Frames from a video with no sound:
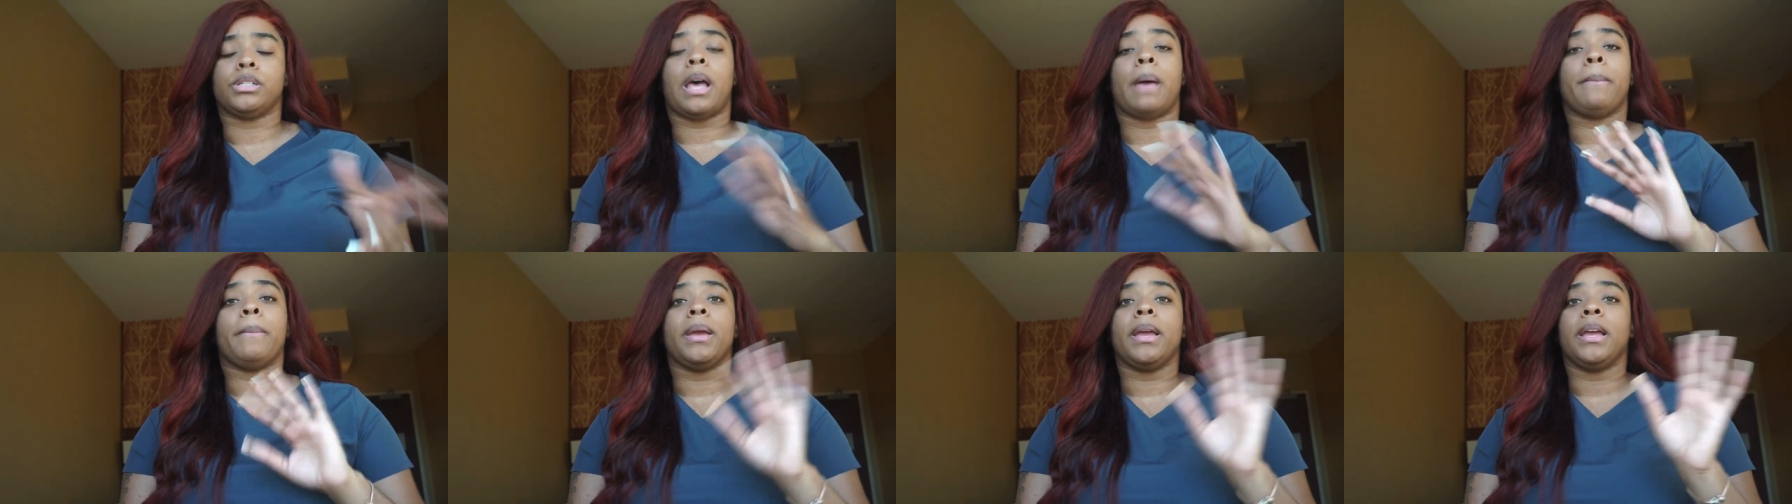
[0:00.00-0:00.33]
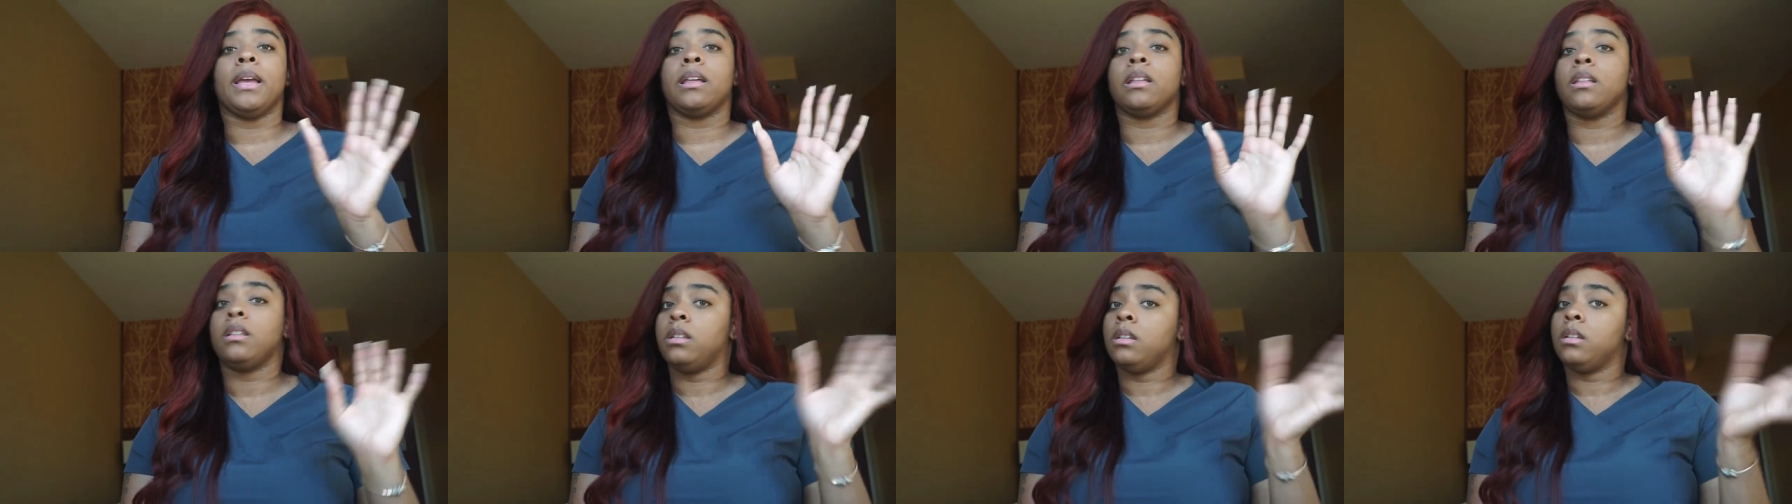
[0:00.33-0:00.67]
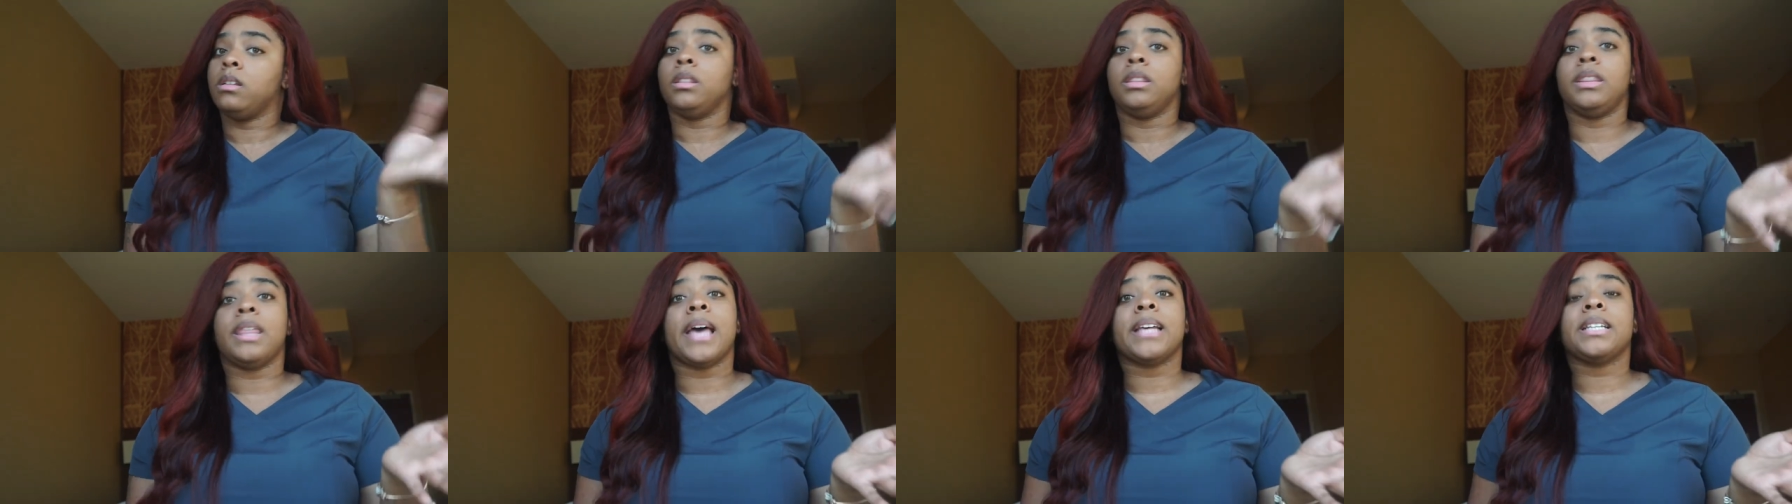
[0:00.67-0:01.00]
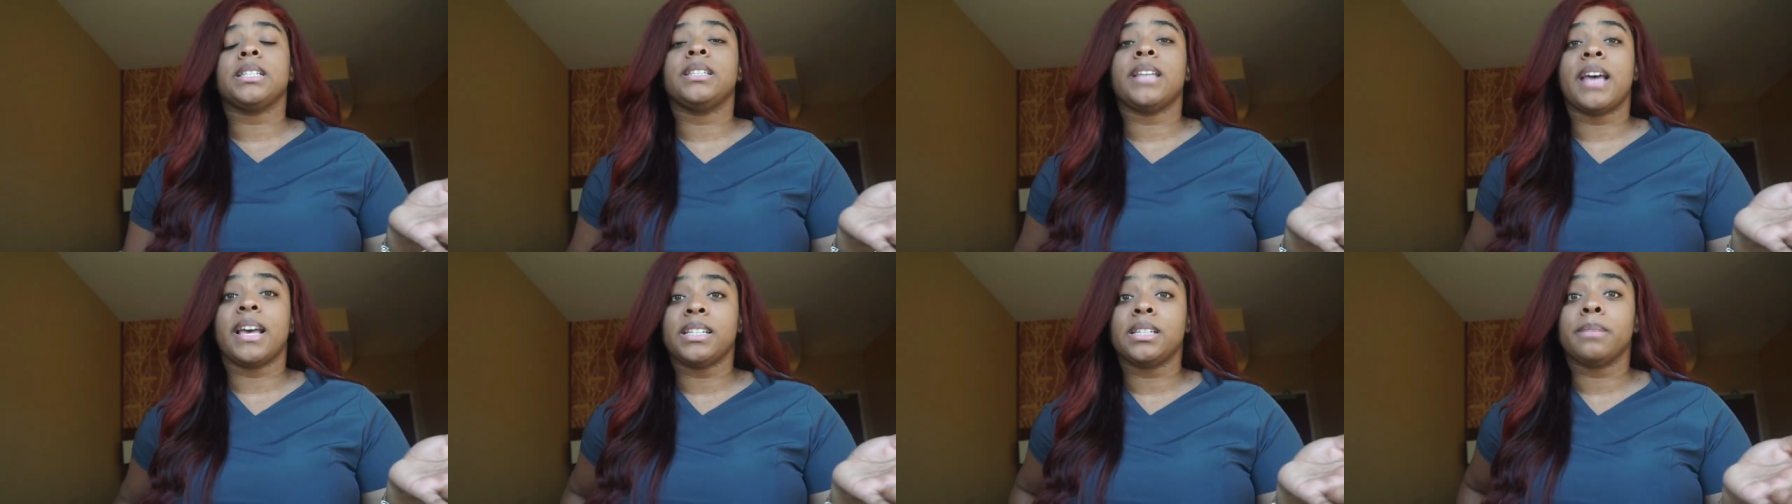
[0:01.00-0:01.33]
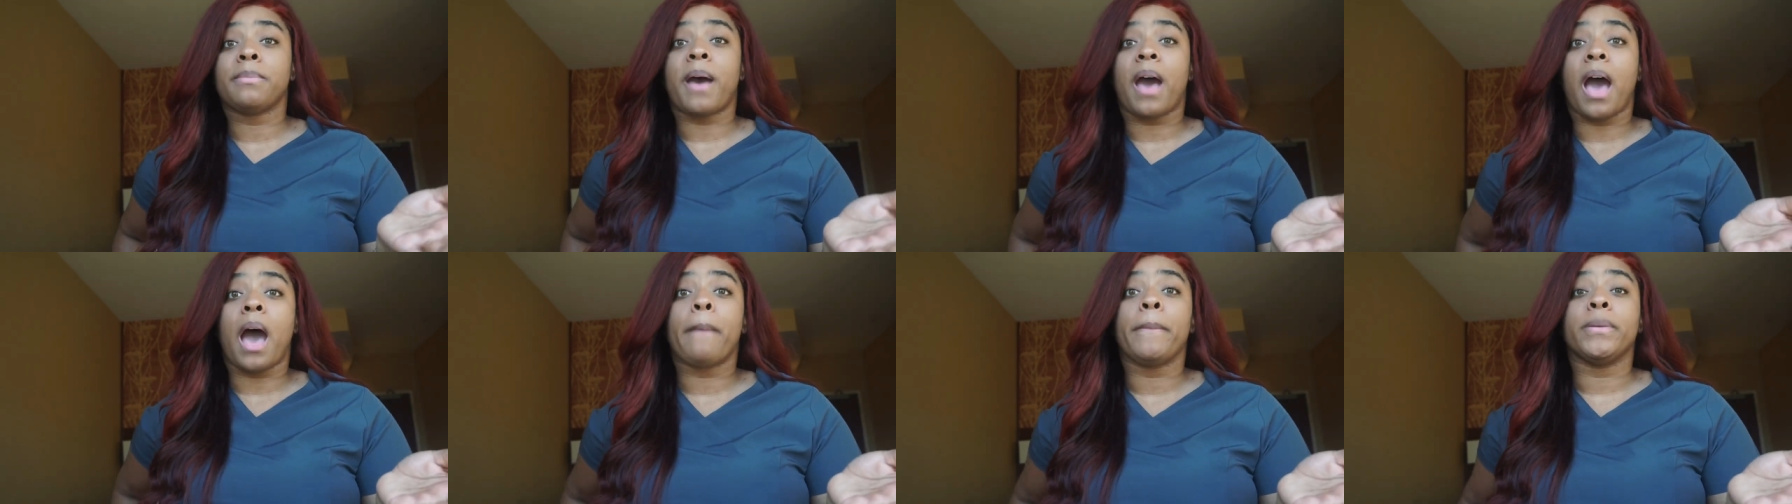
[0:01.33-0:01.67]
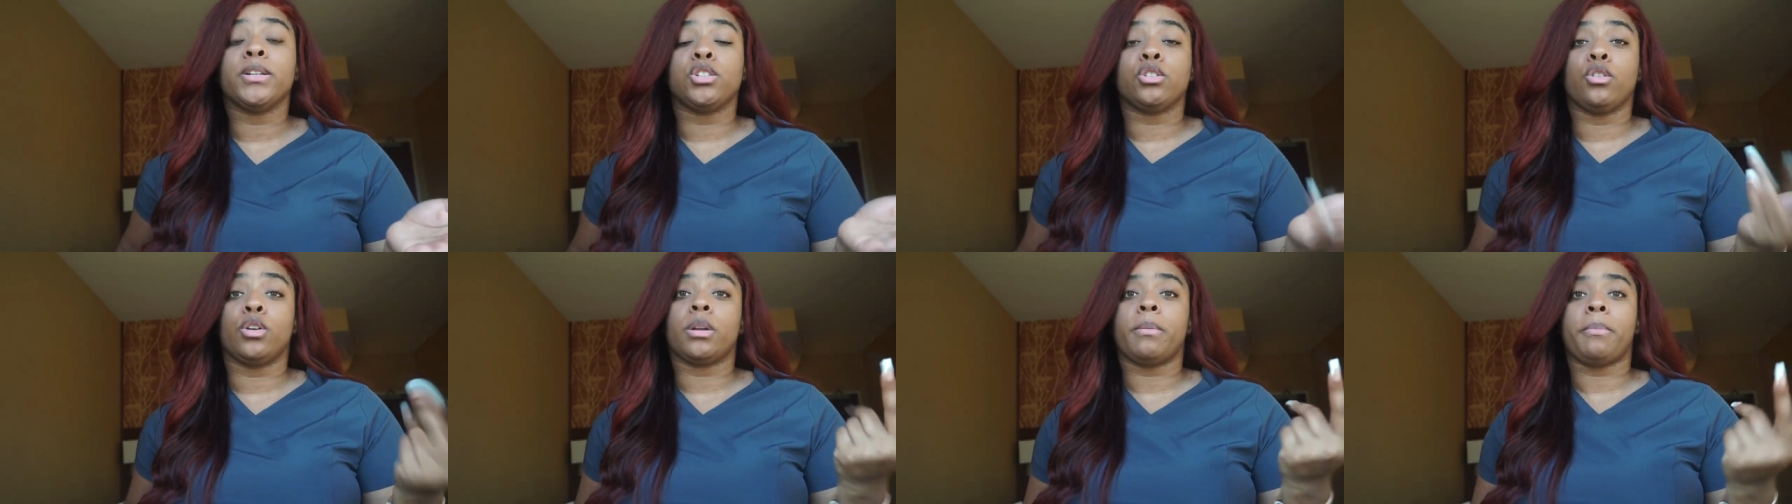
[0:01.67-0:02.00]
I mean, that's about how
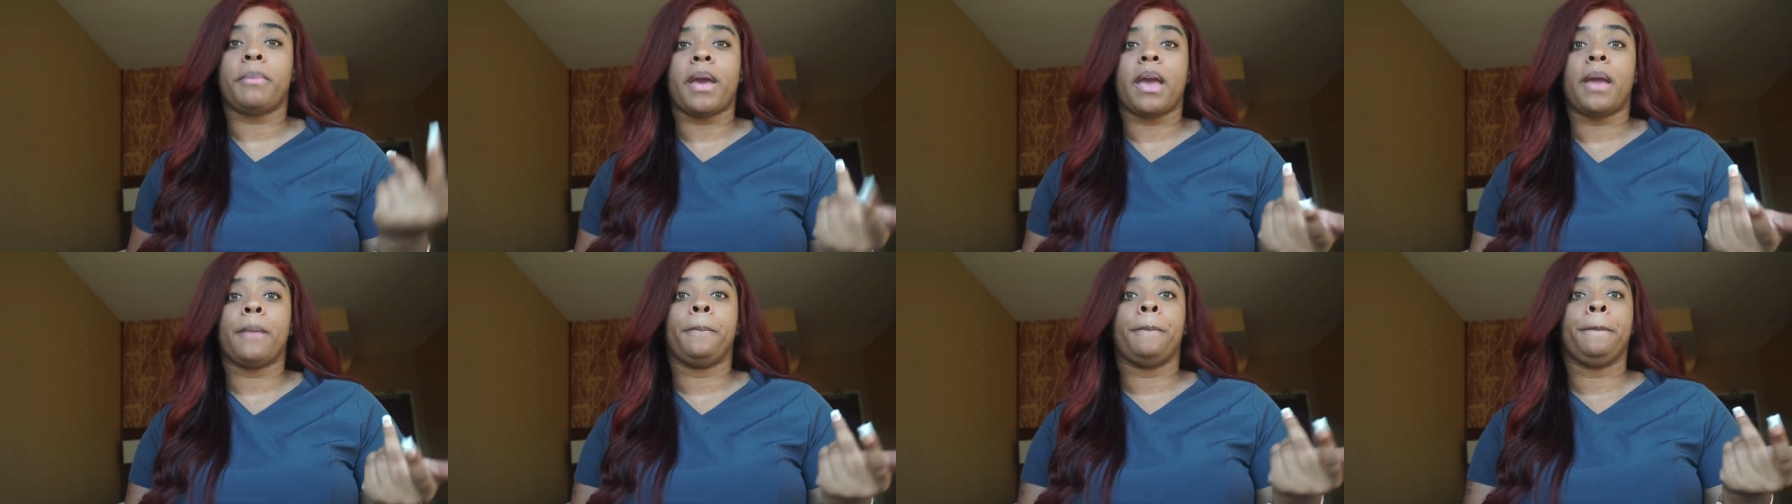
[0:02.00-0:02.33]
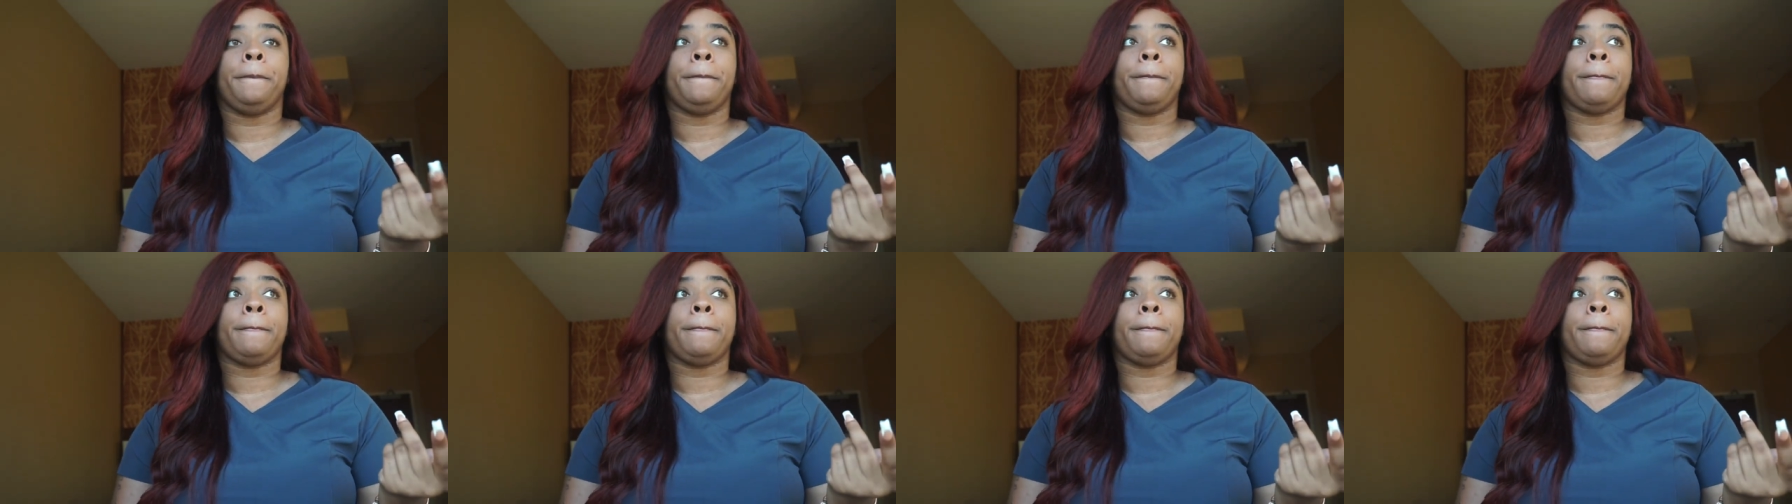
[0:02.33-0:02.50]
much you're going to pay.